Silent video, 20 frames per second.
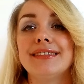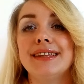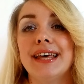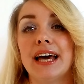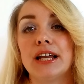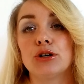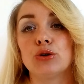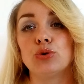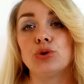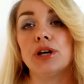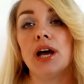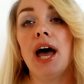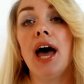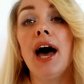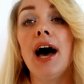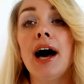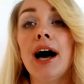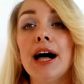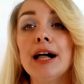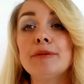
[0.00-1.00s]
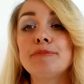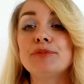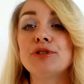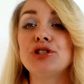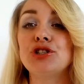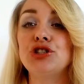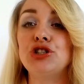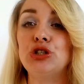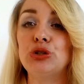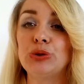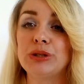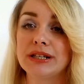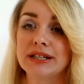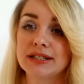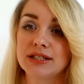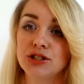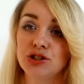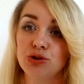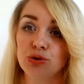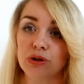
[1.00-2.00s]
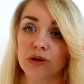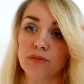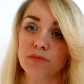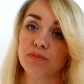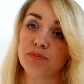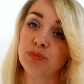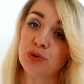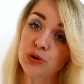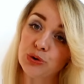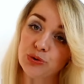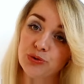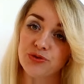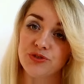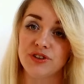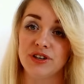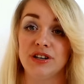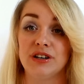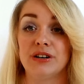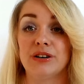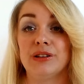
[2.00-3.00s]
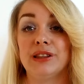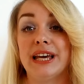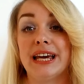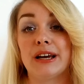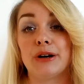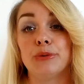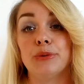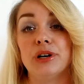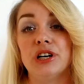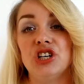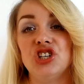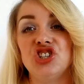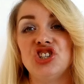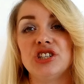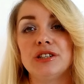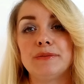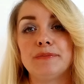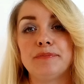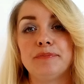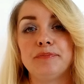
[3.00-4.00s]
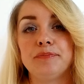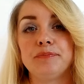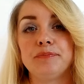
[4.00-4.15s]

that could help students to improve their language.